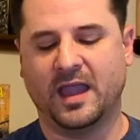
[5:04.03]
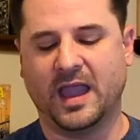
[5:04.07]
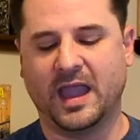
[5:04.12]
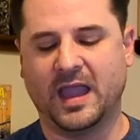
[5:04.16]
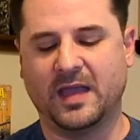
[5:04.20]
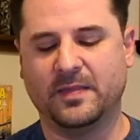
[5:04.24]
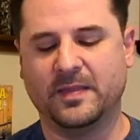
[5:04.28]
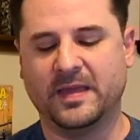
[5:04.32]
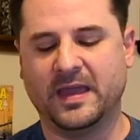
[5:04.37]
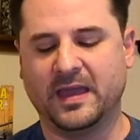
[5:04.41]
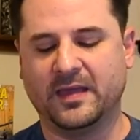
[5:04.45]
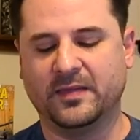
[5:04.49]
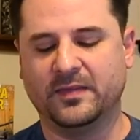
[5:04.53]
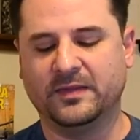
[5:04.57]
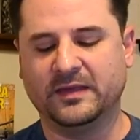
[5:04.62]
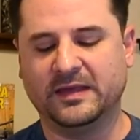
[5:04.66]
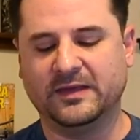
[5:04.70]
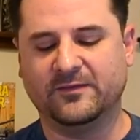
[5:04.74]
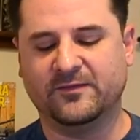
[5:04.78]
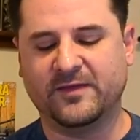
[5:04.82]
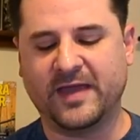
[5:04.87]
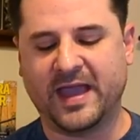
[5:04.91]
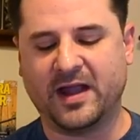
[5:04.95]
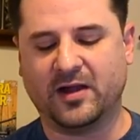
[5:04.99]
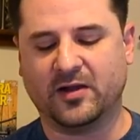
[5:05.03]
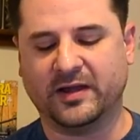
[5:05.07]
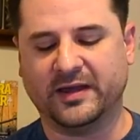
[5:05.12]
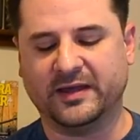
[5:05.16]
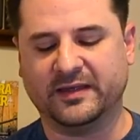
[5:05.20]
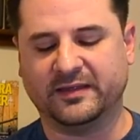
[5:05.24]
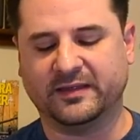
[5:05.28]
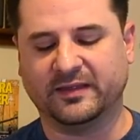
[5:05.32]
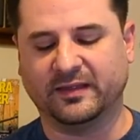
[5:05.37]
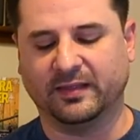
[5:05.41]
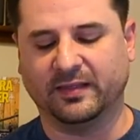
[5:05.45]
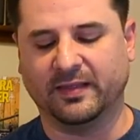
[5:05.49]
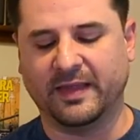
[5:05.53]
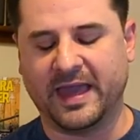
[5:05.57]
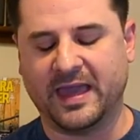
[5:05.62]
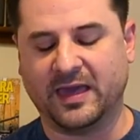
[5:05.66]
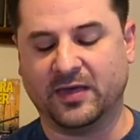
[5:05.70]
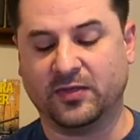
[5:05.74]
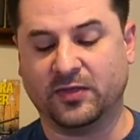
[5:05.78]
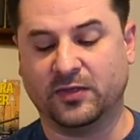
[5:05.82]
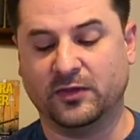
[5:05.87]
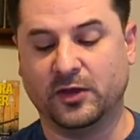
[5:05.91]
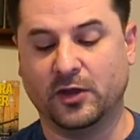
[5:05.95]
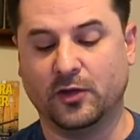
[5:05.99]
And then the various
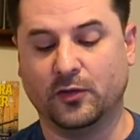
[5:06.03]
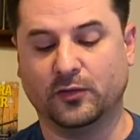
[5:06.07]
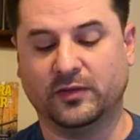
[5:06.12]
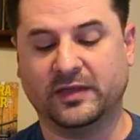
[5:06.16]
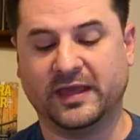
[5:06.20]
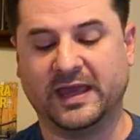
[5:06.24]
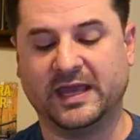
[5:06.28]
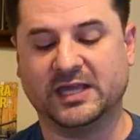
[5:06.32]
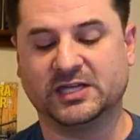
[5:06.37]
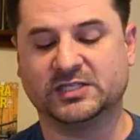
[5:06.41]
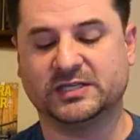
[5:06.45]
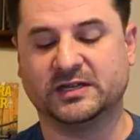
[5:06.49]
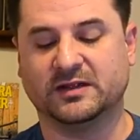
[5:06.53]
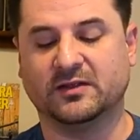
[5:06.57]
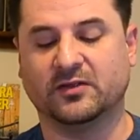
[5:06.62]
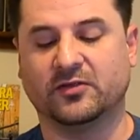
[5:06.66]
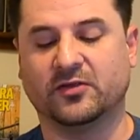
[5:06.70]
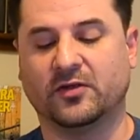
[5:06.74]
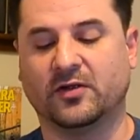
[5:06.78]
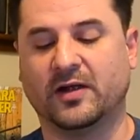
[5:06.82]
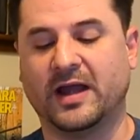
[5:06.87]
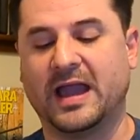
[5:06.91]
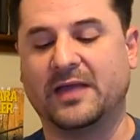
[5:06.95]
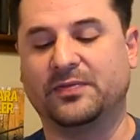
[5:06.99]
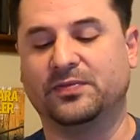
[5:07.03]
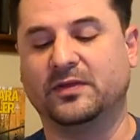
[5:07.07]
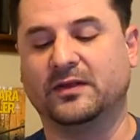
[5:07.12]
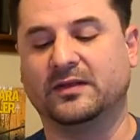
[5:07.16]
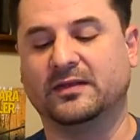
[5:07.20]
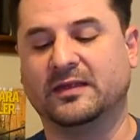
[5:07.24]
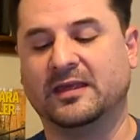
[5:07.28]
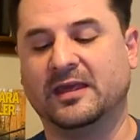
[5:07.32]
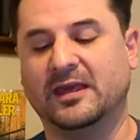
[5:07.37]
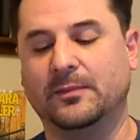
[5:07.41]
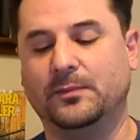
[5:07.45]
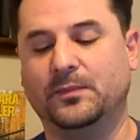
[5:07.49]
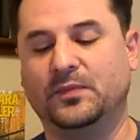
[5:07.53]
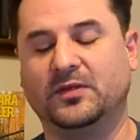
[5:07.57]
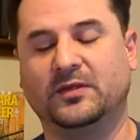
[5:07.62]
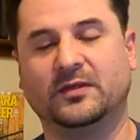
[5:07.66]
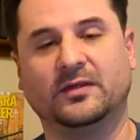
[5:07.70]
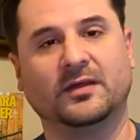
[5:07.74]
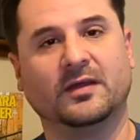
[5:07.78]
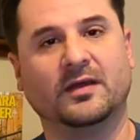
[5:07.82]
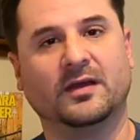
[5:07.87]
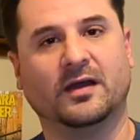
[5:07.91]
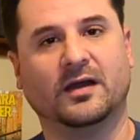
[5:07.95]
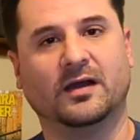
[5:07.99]
length notations are at the
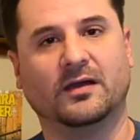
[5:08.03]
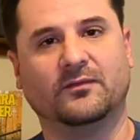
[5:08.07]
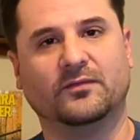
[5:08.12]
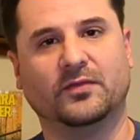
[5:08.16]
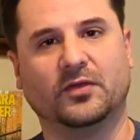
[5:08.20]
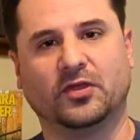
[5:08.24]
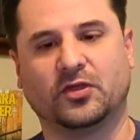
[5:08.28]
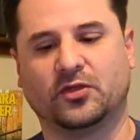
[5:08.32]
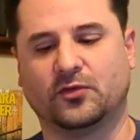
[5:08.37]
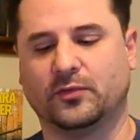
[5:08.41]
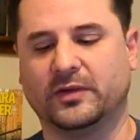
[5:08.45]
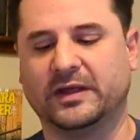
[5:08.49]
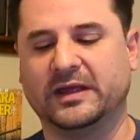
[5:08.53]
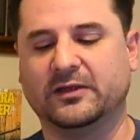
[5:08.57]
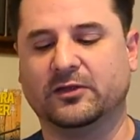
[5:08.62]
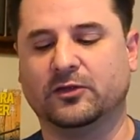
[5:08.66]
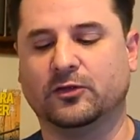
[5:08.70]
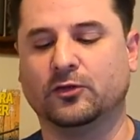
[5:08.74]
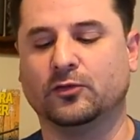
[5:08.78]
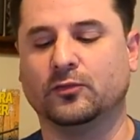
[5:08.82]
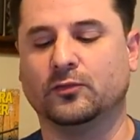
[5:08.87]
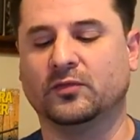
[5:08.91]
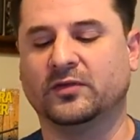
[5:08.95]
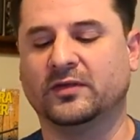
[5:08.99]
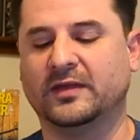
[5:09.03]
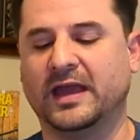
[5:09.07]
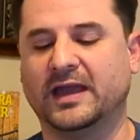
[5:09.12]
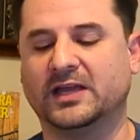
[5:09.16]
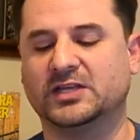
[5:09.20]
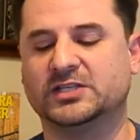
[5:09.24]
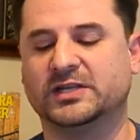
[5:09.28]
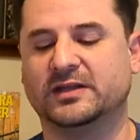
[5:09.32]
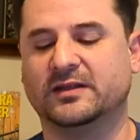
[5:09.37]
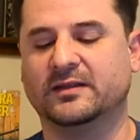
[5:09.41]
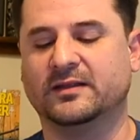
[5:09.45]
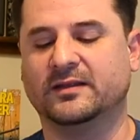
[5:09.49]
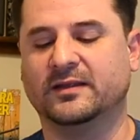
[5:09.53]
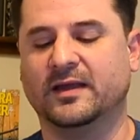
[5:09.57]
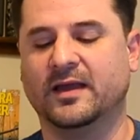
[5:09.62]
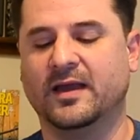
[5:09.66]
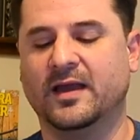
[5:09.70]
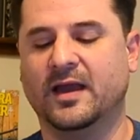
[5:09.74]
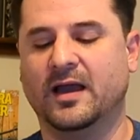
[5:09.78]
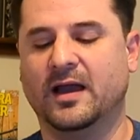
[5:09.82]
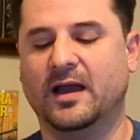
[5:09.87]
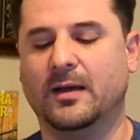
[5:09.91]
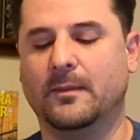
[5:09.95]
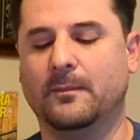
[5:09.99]
tips of the 3 zoom sections,
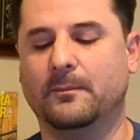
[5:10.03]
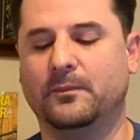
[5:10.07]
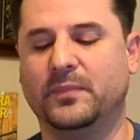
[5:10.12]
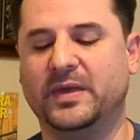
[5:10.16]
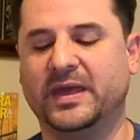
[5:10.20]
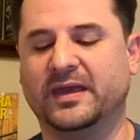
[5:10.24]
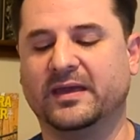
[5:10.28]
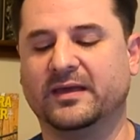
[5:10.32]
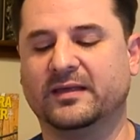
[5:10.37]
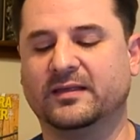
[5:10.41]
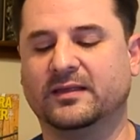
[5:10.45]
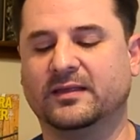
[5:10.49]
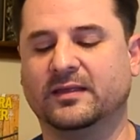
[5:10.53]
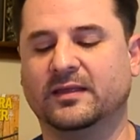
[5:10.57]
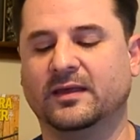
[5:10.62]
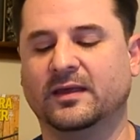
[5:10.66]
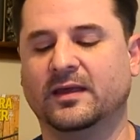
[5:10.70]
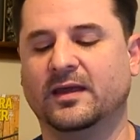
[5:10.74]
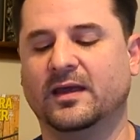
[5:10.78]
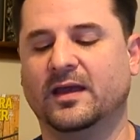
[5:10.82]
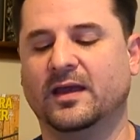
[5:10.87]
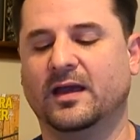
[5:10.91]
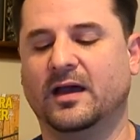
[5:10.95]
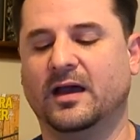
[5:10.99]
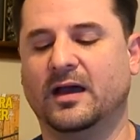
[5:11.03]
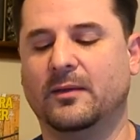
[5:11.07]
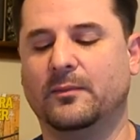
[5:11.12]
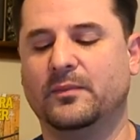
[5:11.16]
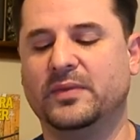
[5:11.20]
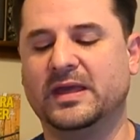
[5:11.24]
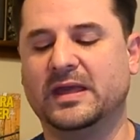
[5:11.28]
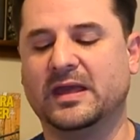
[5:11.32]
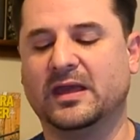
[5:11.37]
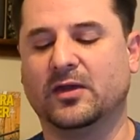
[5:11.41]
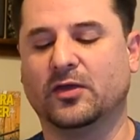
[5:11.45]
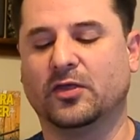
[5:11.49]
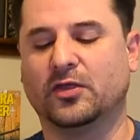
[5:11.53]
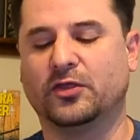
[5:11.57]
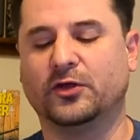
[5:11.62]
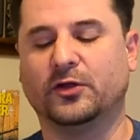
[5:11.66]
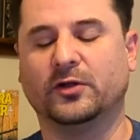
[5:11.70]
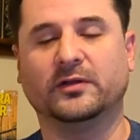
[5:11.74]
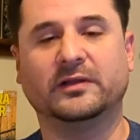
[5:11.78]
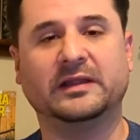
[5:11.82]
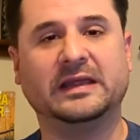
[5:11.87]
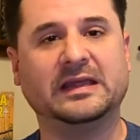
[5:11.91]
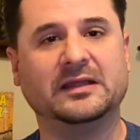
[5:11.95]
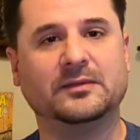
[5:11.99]
biggest being
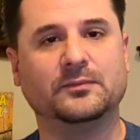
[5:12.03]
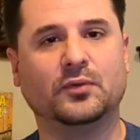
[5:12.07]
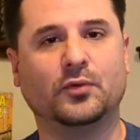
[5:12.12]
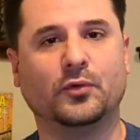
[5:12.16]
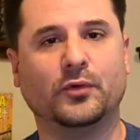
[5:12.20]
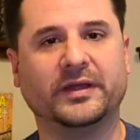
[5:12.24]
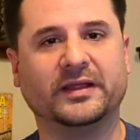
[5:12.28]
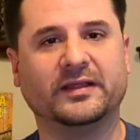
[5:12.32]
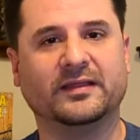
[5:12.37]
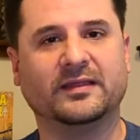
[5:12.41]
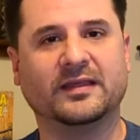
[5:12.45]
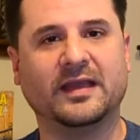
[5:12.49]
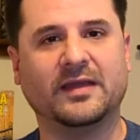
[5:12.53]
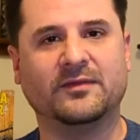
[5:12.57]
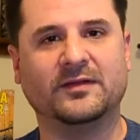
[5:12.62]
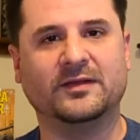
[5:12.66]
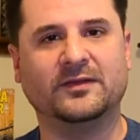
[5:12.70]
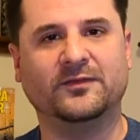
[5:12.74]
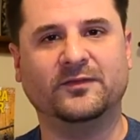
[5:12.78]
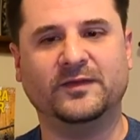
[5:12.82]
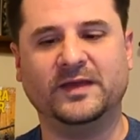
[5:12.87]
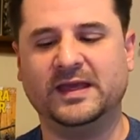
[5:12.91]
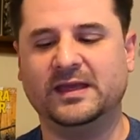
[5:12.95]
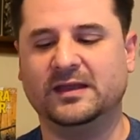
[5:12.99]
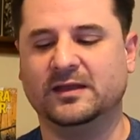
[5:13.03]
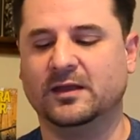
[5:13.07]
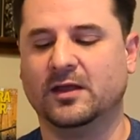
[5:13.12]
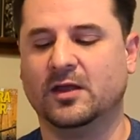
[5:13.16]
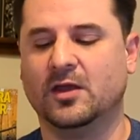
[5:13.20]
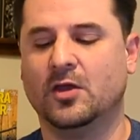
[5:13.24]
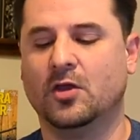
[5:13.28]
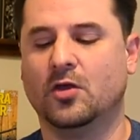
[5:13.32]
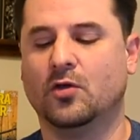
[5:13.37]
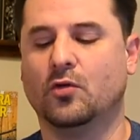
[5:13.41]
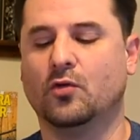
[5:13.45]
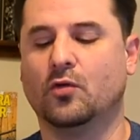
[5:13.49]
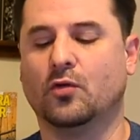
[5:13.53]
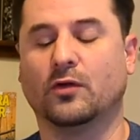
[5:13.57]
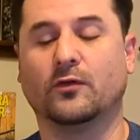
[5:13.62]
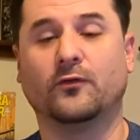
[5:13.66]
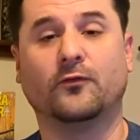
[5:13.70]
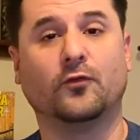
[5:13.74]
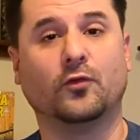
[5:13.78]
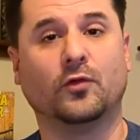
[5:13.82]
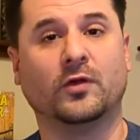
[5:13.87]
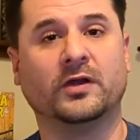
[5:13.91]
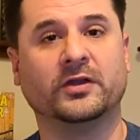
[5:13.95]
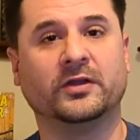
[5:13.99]
13.7 feet or
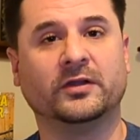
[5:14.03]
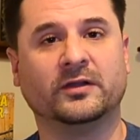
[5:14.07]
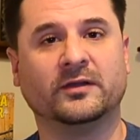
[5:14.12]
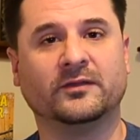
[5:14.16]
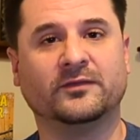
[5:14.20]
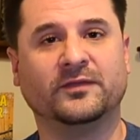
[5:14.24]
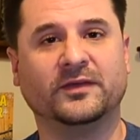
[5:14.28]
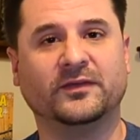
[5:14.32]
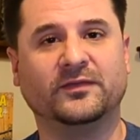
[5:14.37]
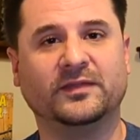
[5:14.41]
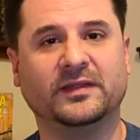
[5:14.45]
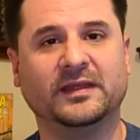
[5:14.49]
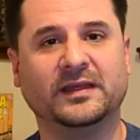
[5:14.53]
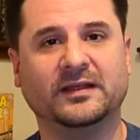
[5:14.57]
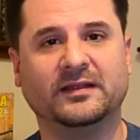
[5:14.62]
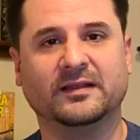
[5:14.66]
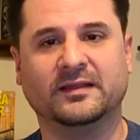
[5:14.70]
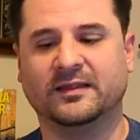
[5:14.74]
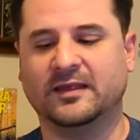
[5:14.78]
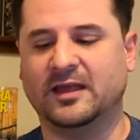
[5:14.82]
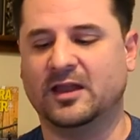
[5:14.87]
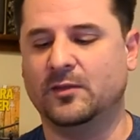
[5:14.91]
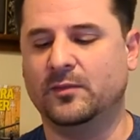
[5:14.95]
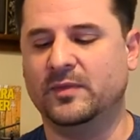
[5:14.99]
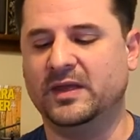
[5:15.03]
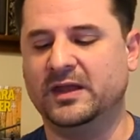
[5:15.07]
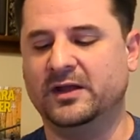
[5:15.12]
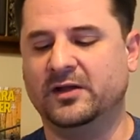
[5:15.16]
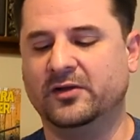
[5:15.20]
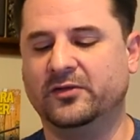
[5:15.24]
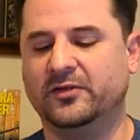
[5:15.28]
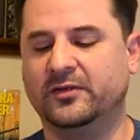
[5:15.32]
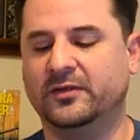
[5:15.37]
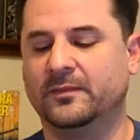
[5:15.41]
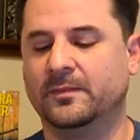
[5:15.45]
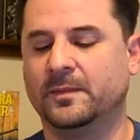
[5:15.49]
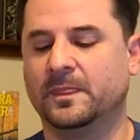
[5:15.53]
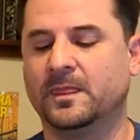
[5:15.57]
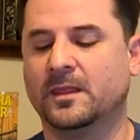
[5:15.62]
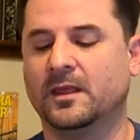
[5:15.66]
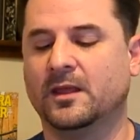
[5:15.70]
415 centimeters,